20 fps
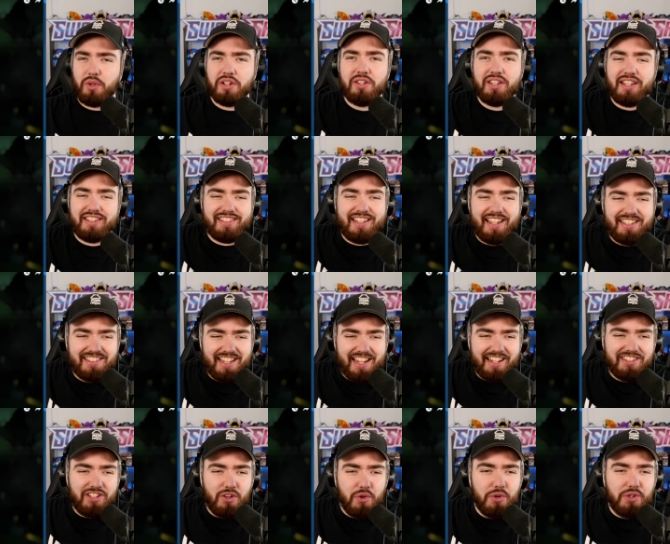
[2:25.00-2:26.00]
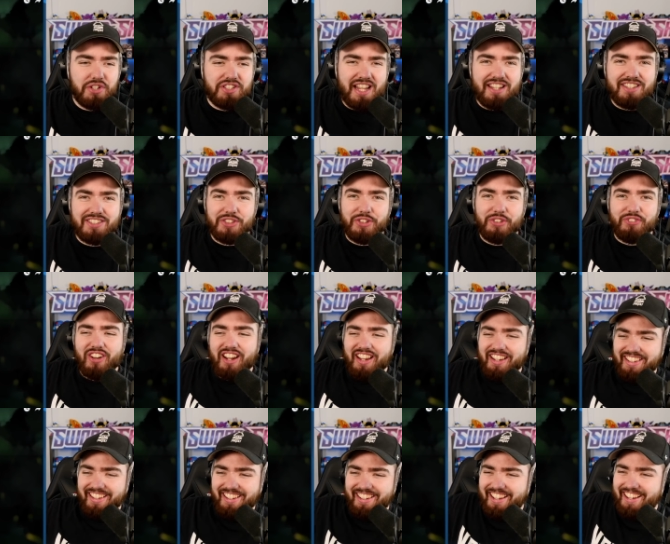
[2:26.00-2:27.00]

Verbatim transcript: that's, that's, like Zarude Sandstorm, right?